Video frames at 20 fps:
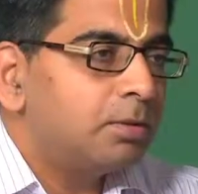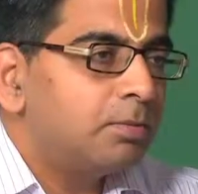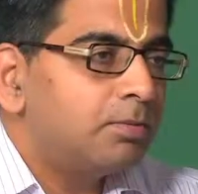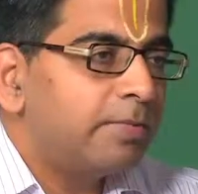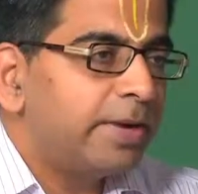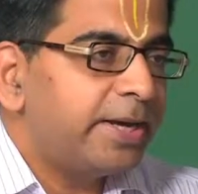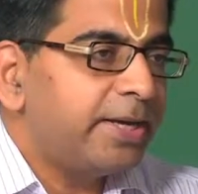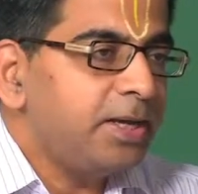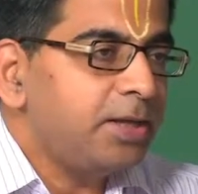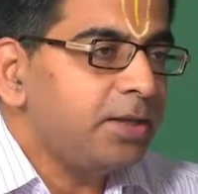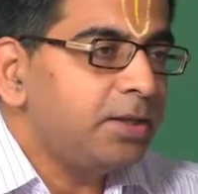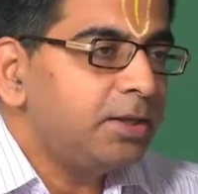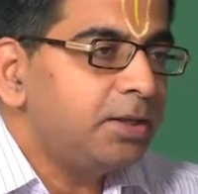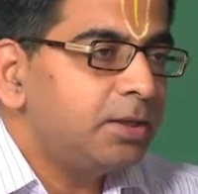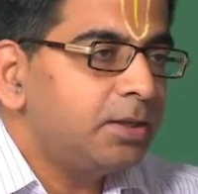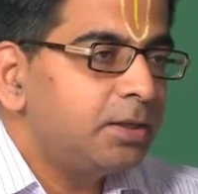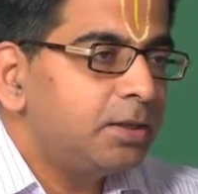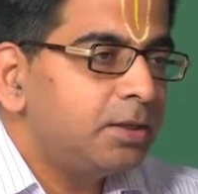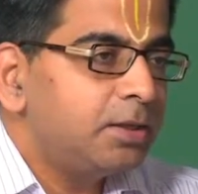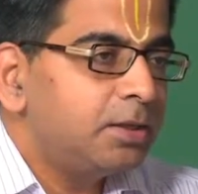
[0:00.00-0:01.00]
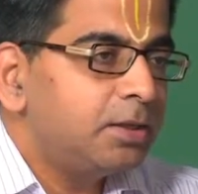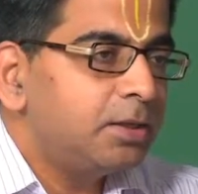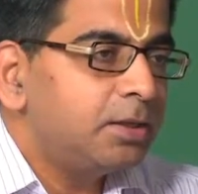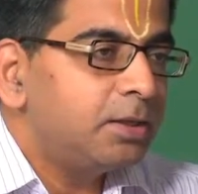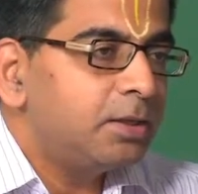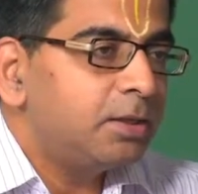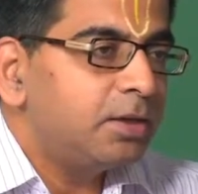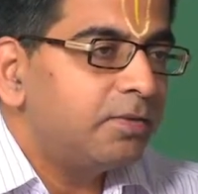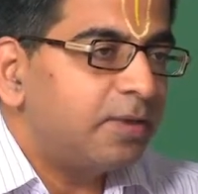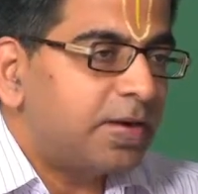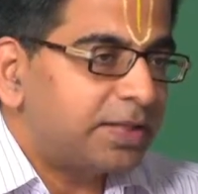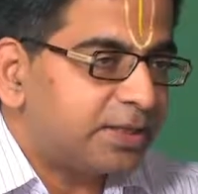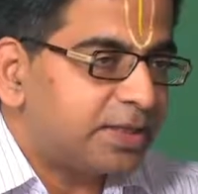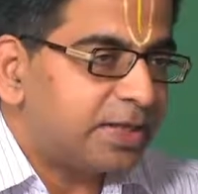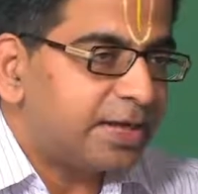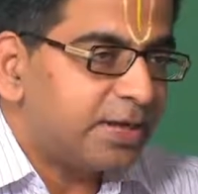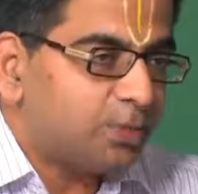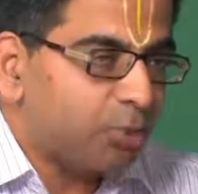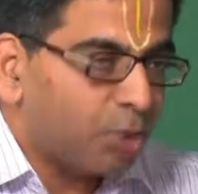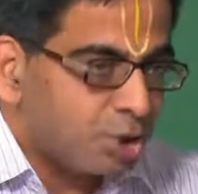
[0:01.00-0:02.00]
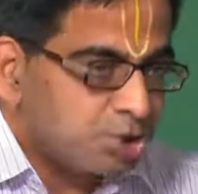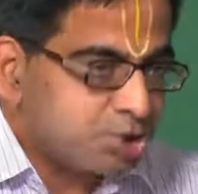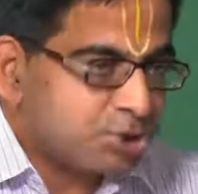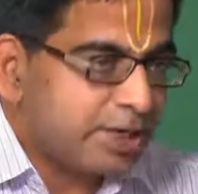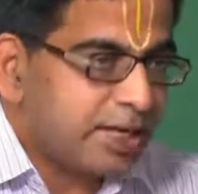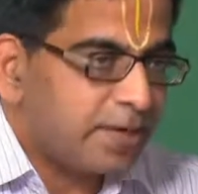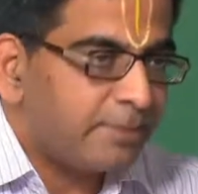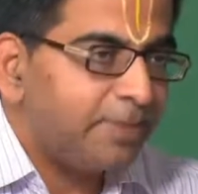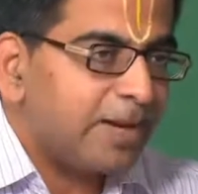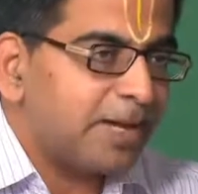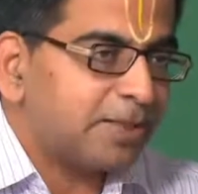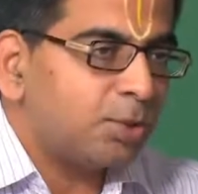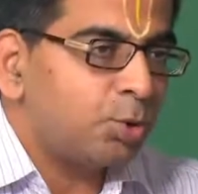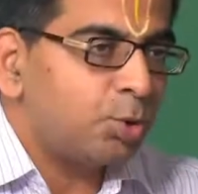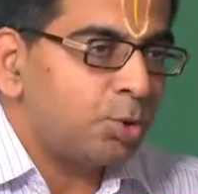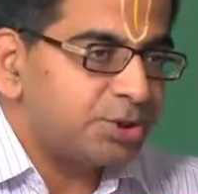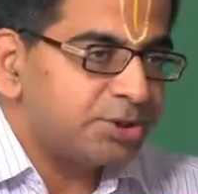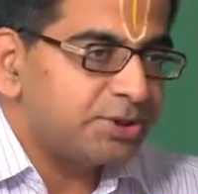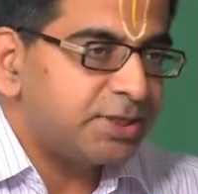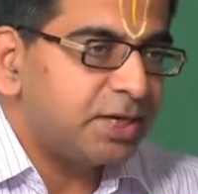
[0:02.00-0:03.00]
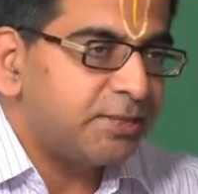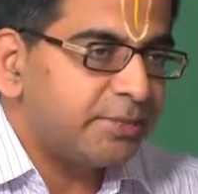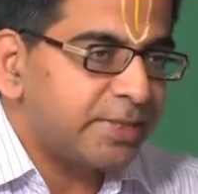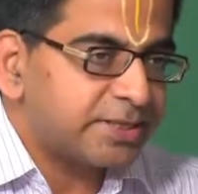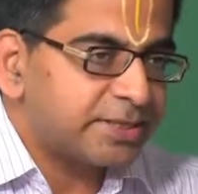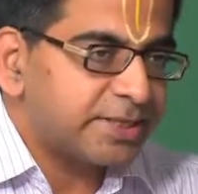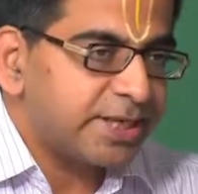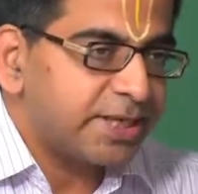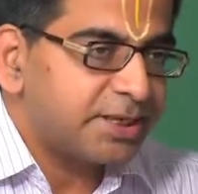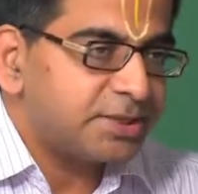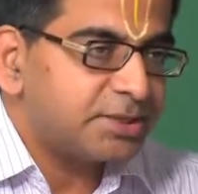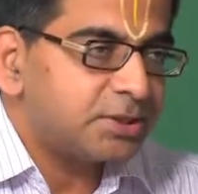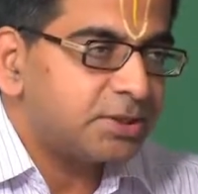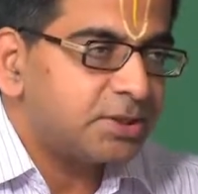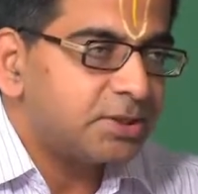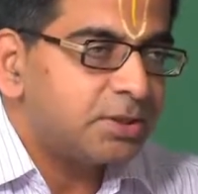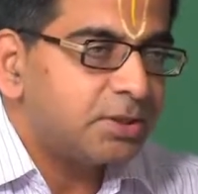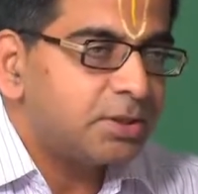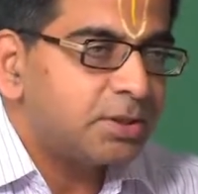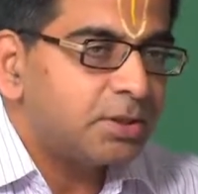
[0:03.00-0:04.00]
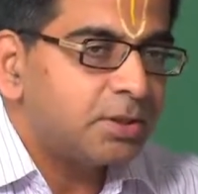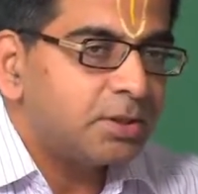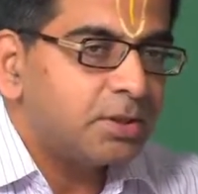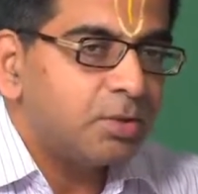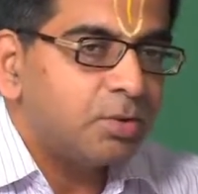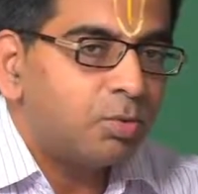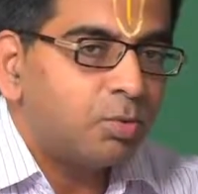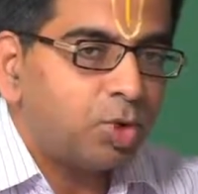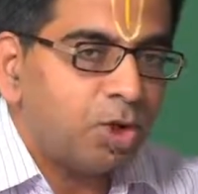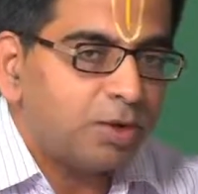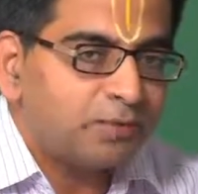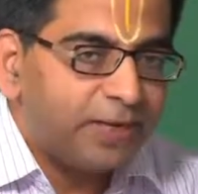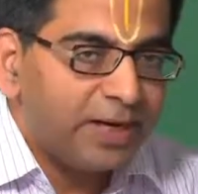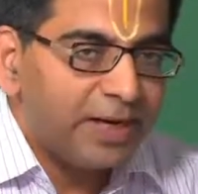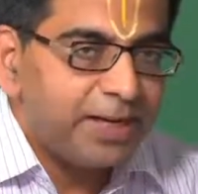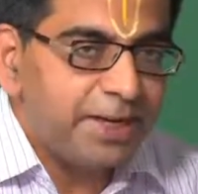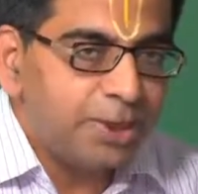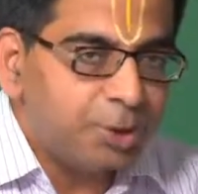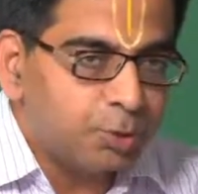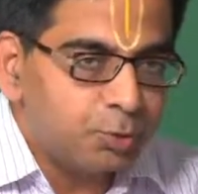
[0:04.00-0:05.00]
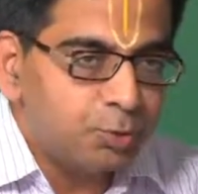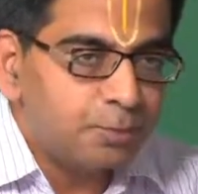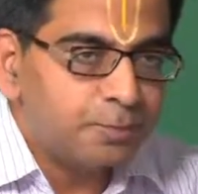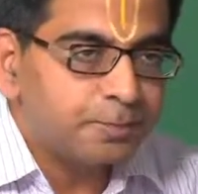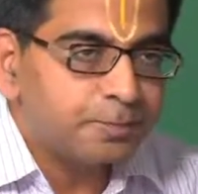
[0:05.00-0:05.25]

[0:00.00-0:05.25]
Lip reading: my other guy wants to get back the original message. What will he do?